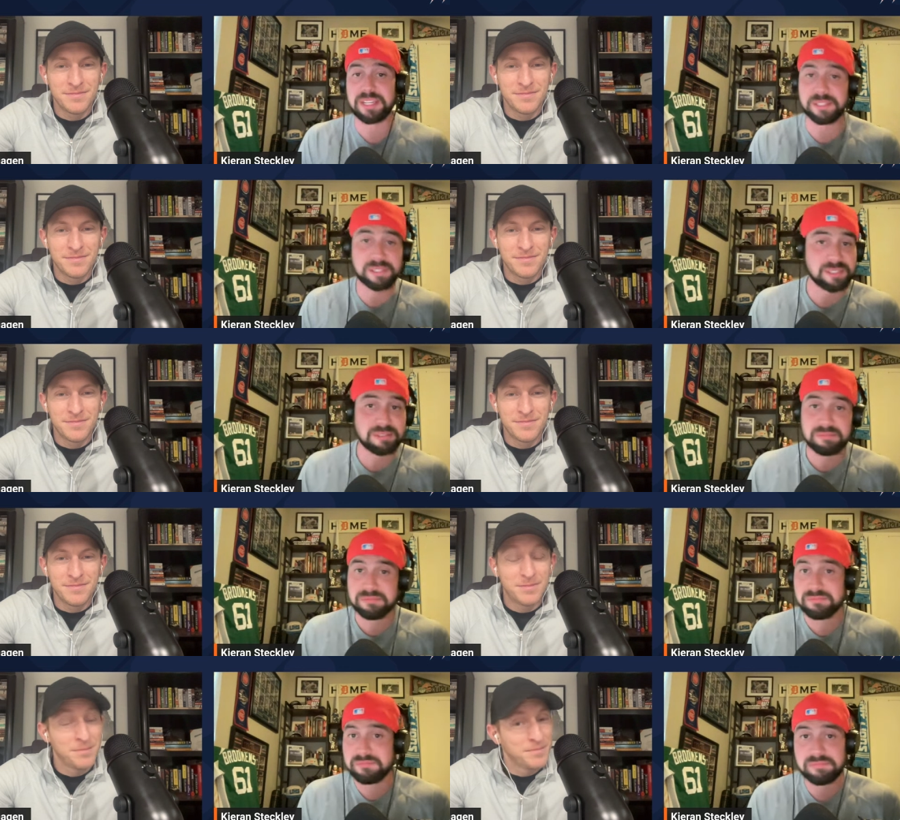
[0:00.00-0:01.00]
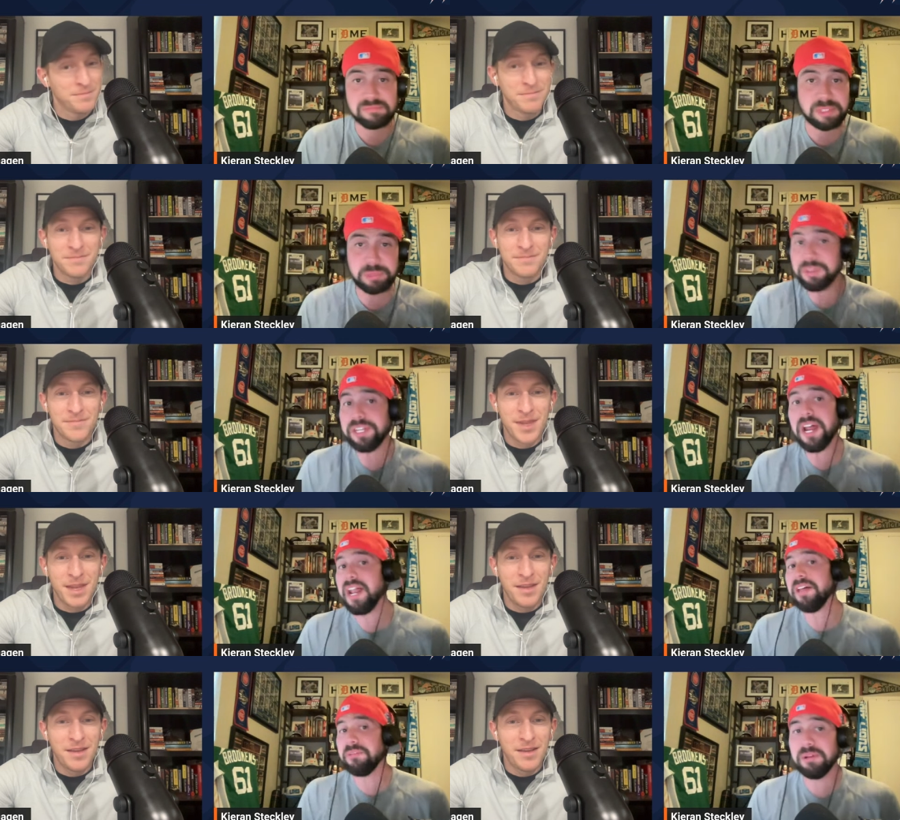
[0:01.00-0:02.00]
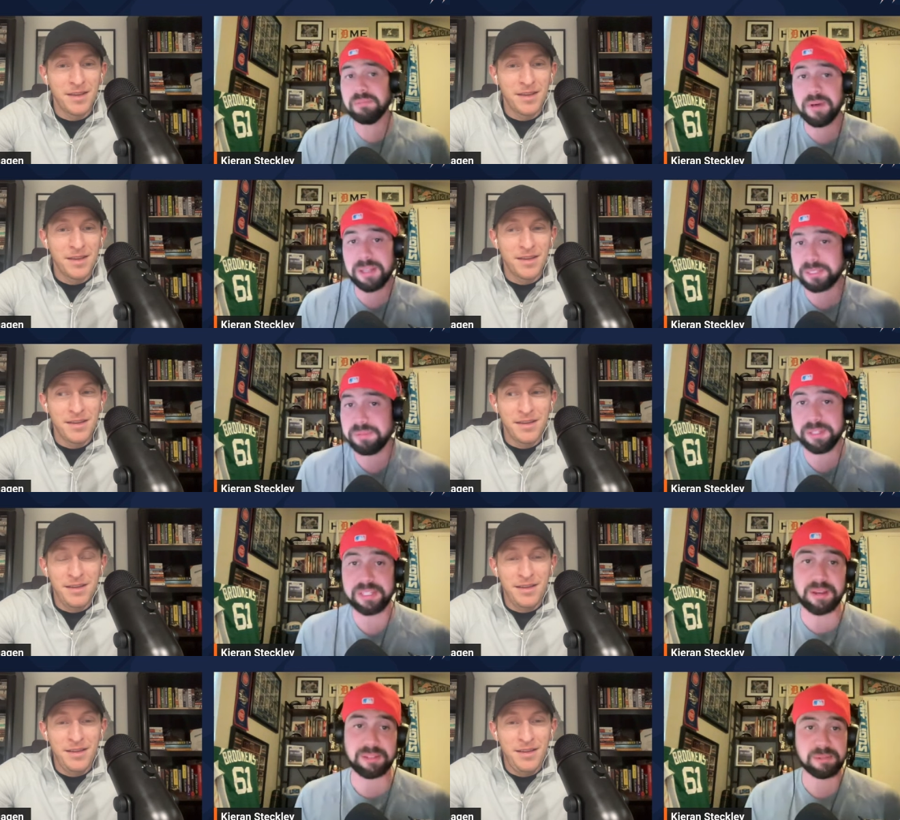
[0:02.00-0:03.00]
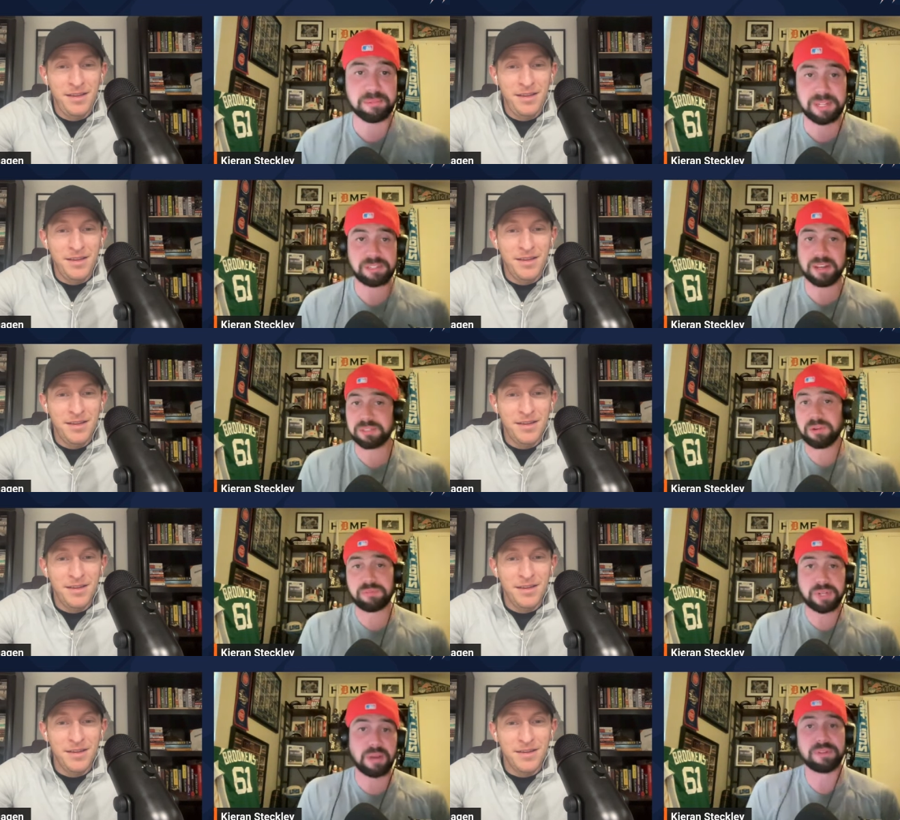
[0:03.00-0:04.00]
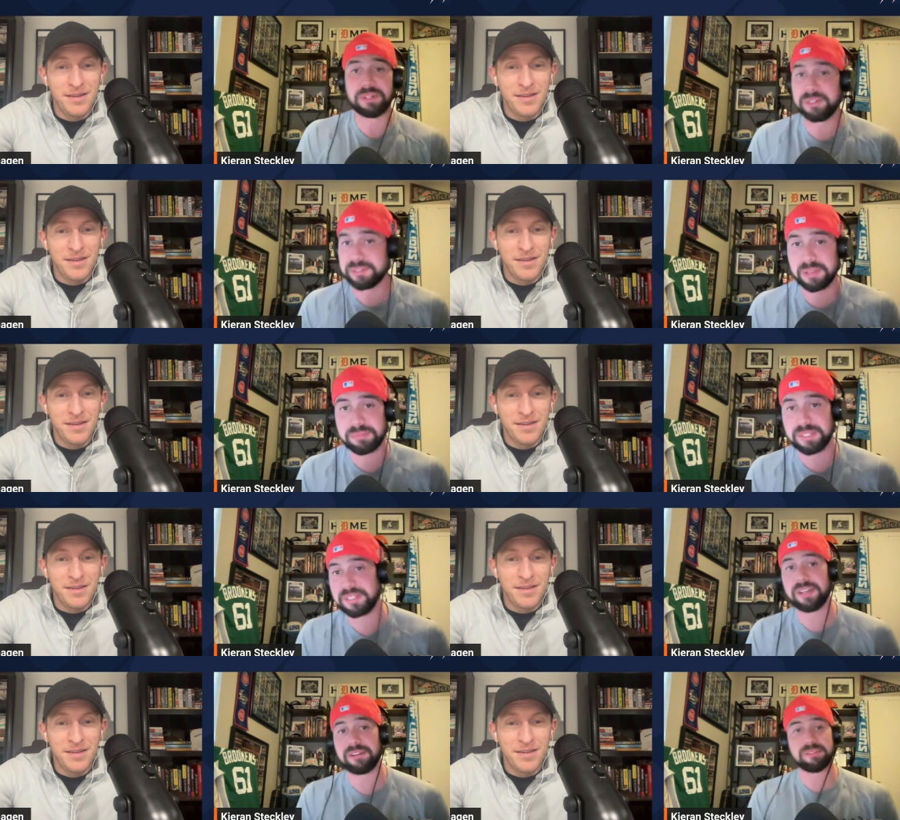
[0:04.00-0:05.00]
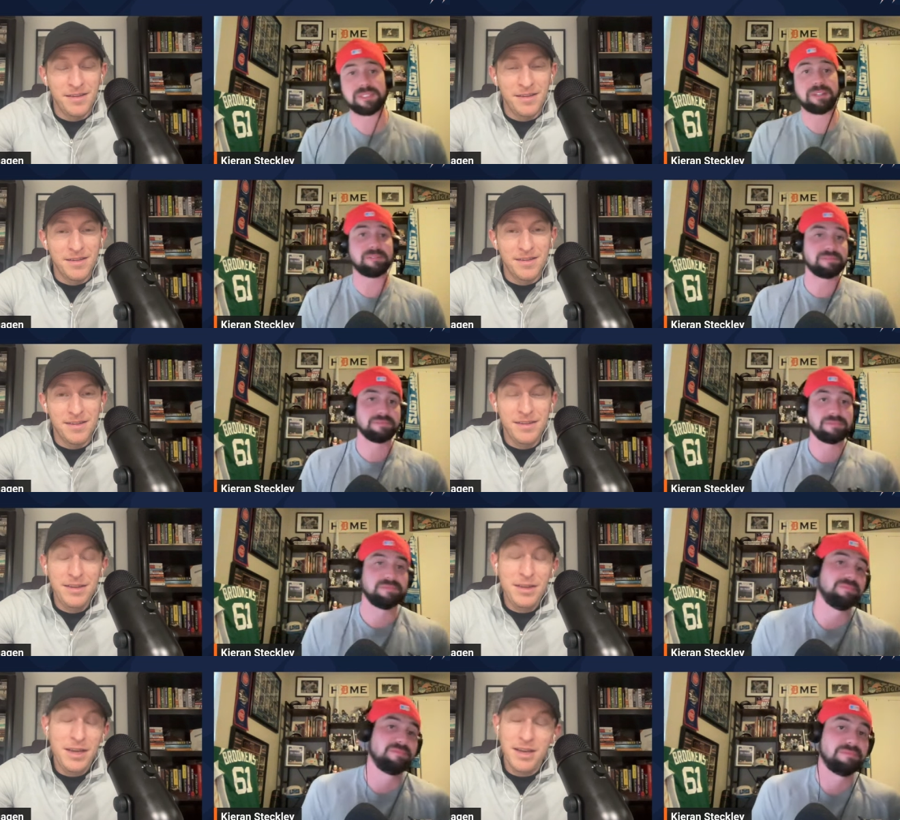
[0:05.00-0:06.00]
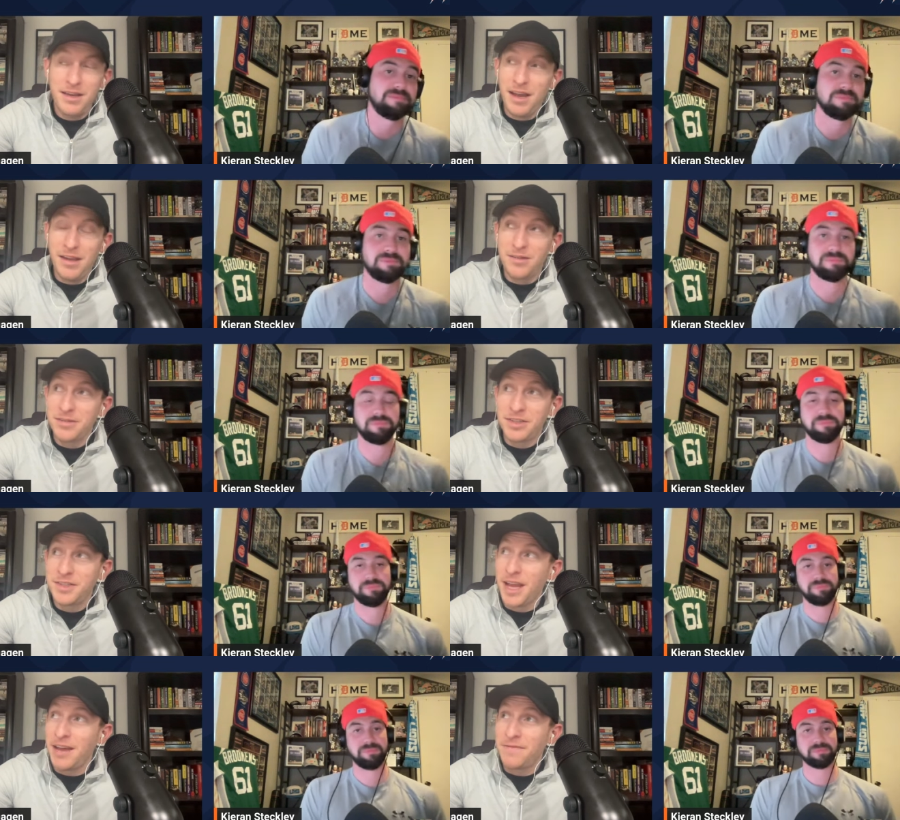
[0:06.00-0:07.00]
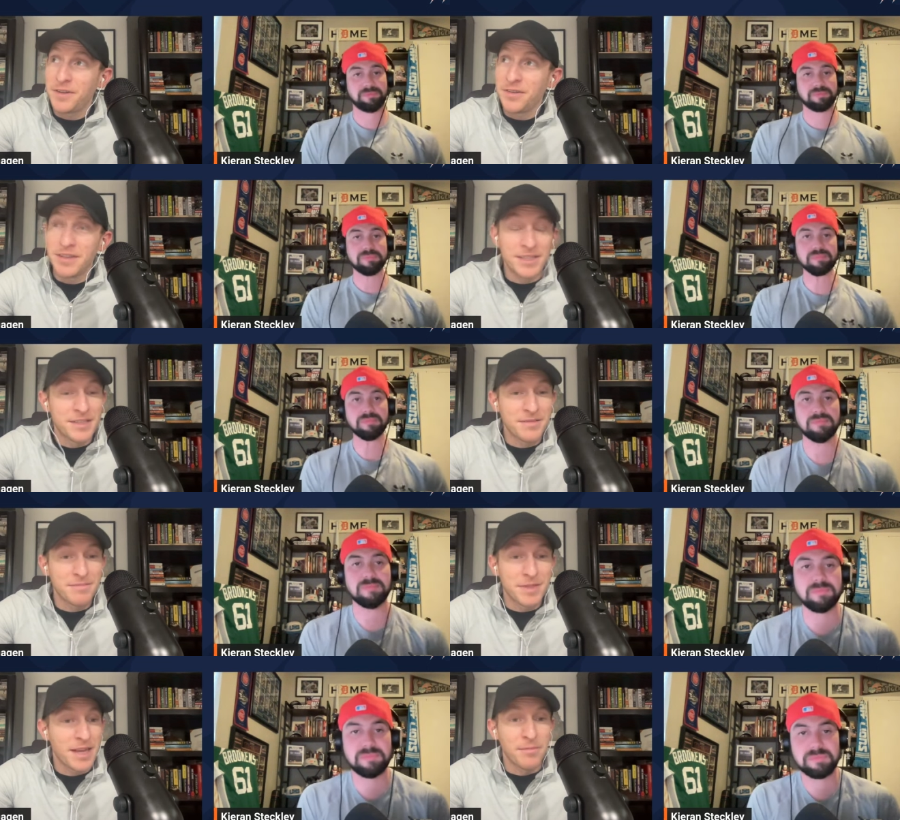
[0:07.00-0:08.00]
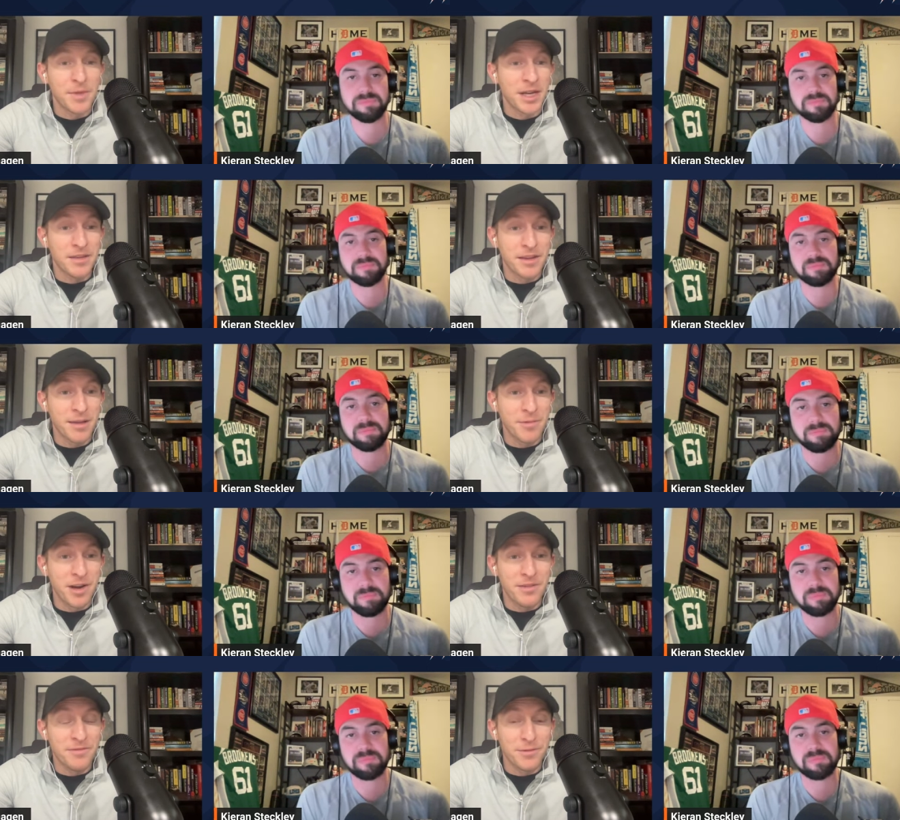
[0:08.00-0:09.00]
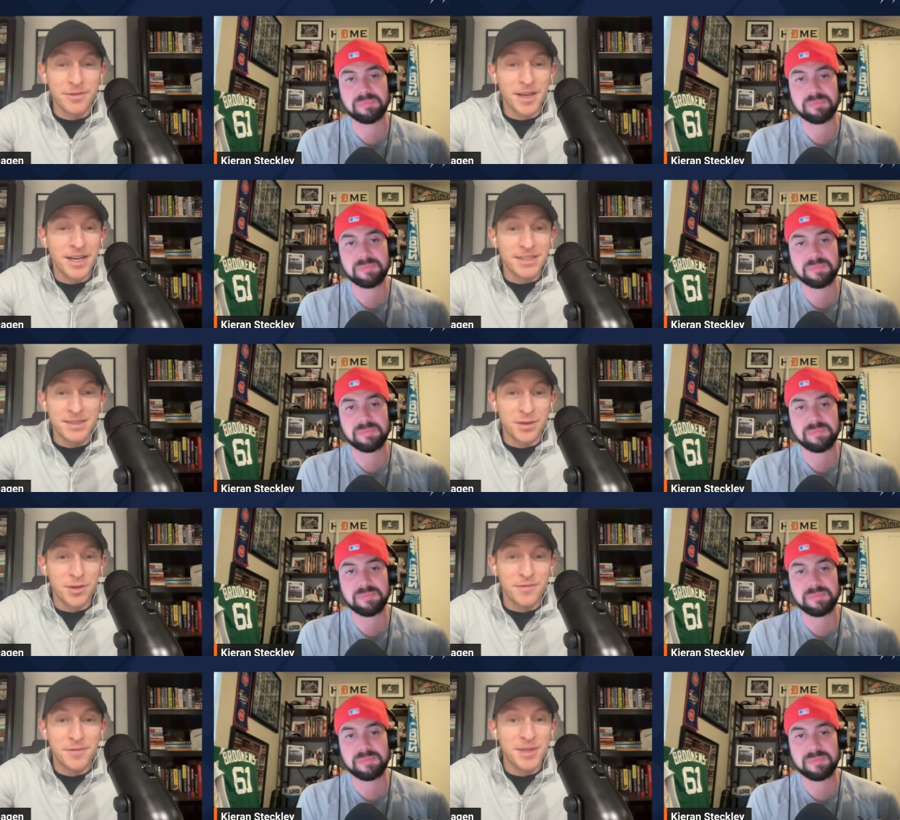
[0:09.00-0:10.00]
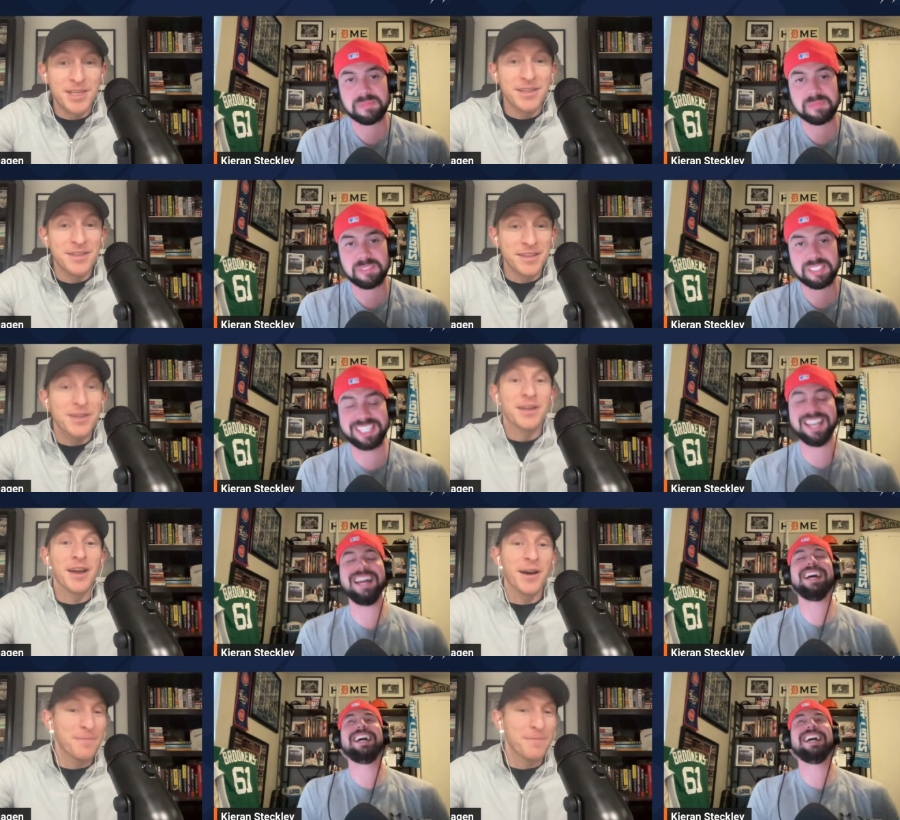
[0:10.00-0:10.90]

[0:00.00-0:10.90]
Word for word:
Speaker 1: is it's really not out of the realm of possibility though. somebody tries to run for governor or something, you know. So
Speaker 2: yeah, I don't. Just after this segment, I think I'm ready for the hot stove to begin heating up.